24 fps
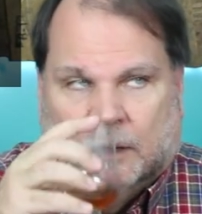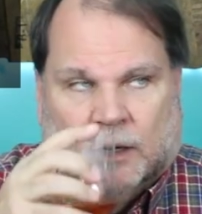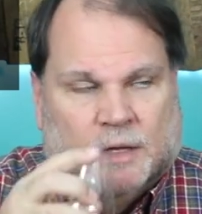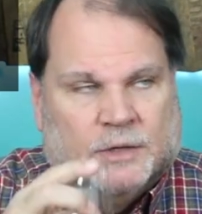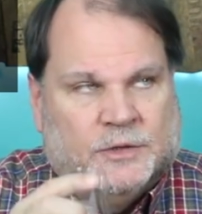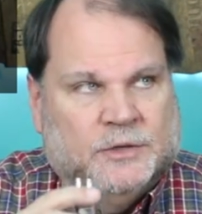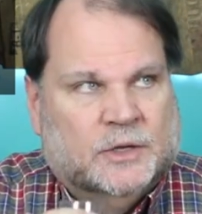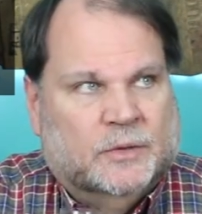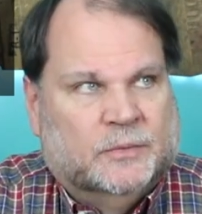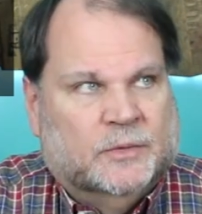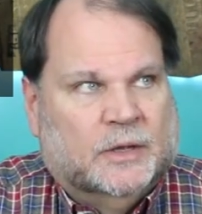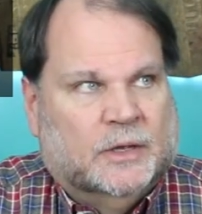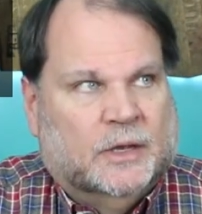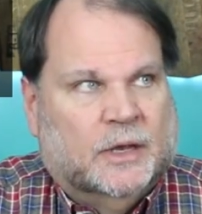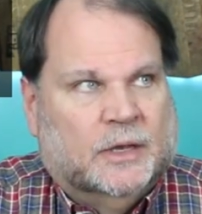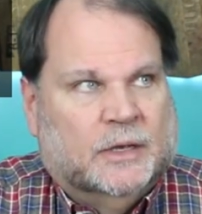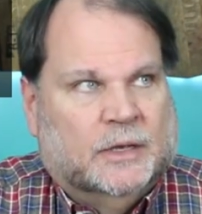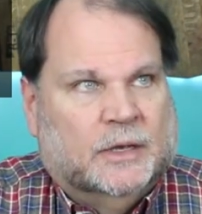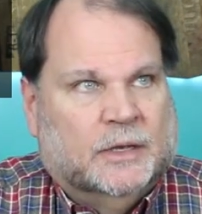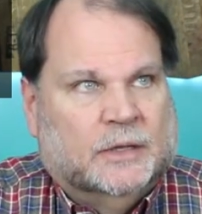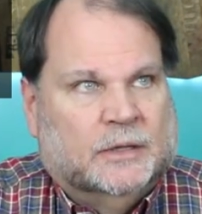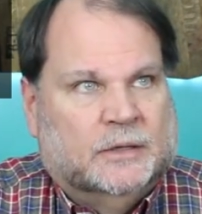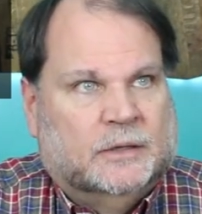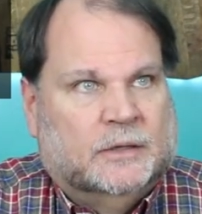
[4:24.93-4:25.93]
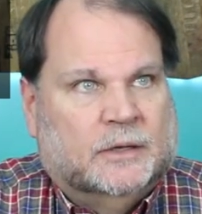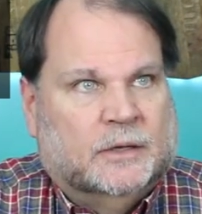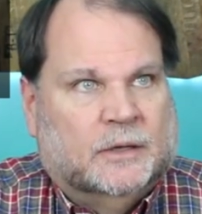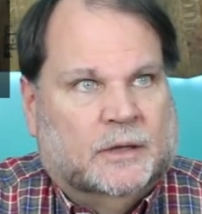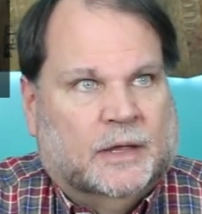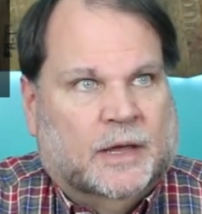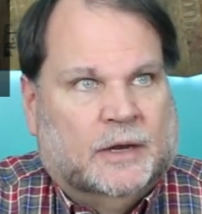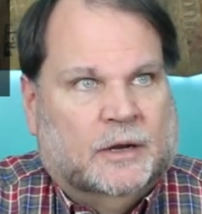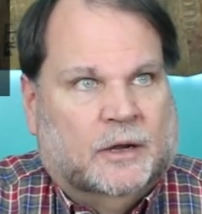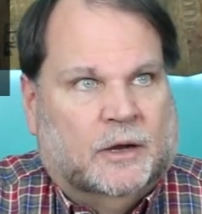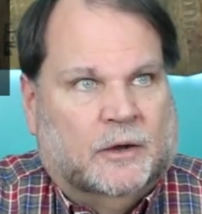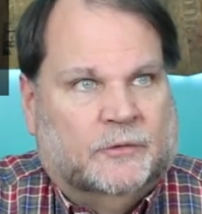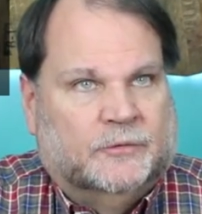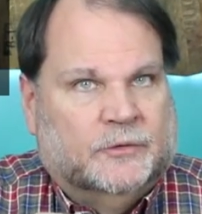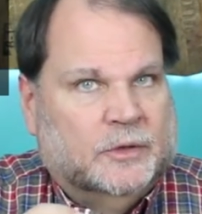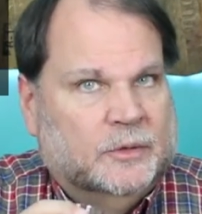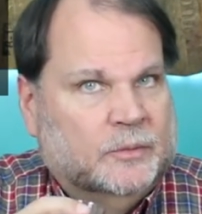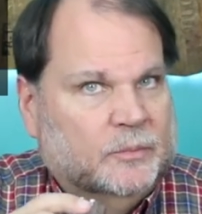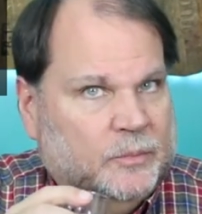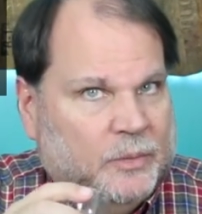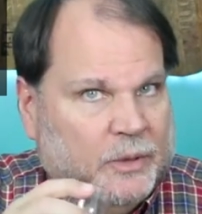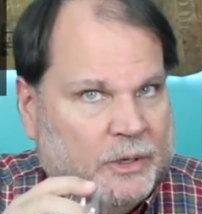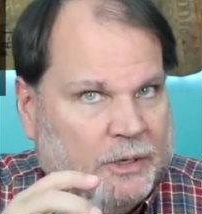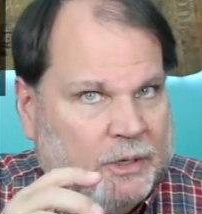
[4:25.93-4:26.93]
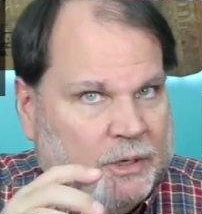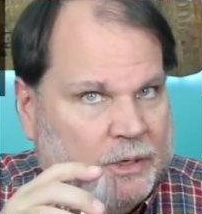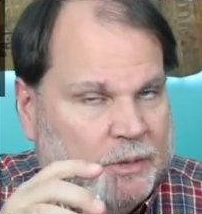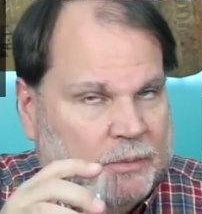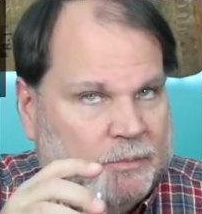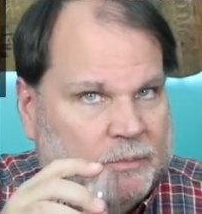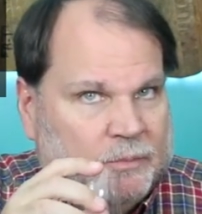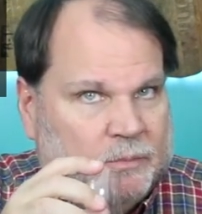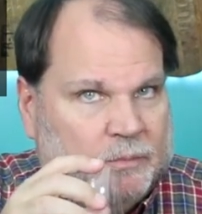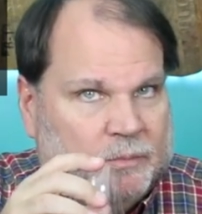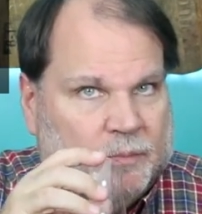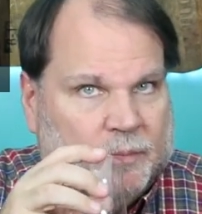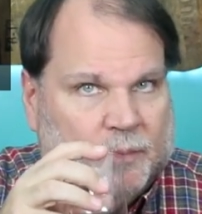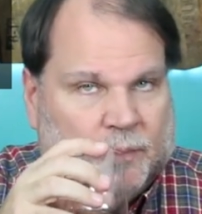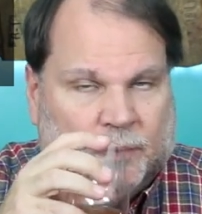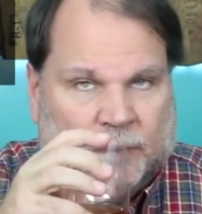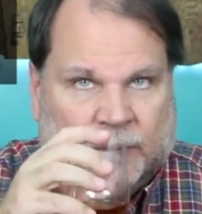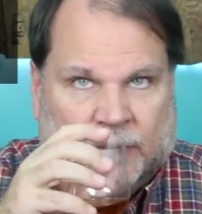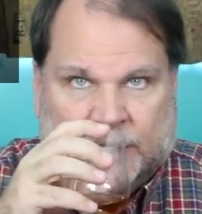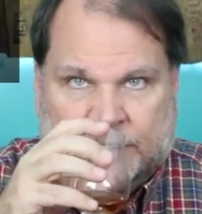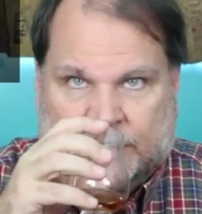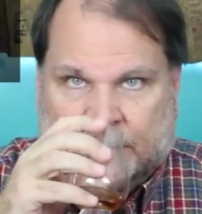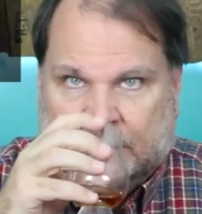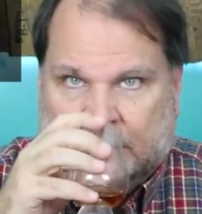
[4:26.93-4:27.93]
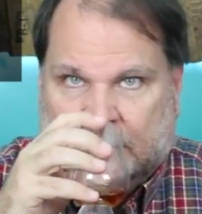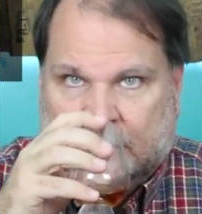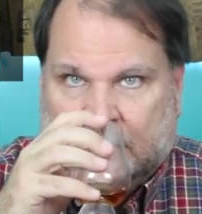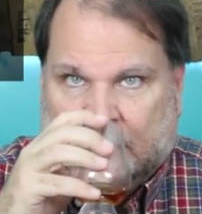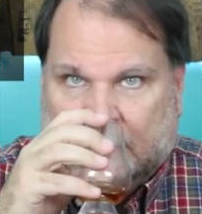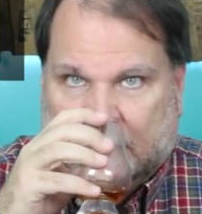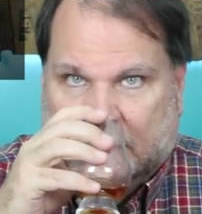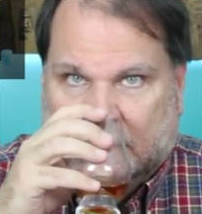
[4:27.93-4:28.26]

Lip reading: Not something I get that often, but pleasant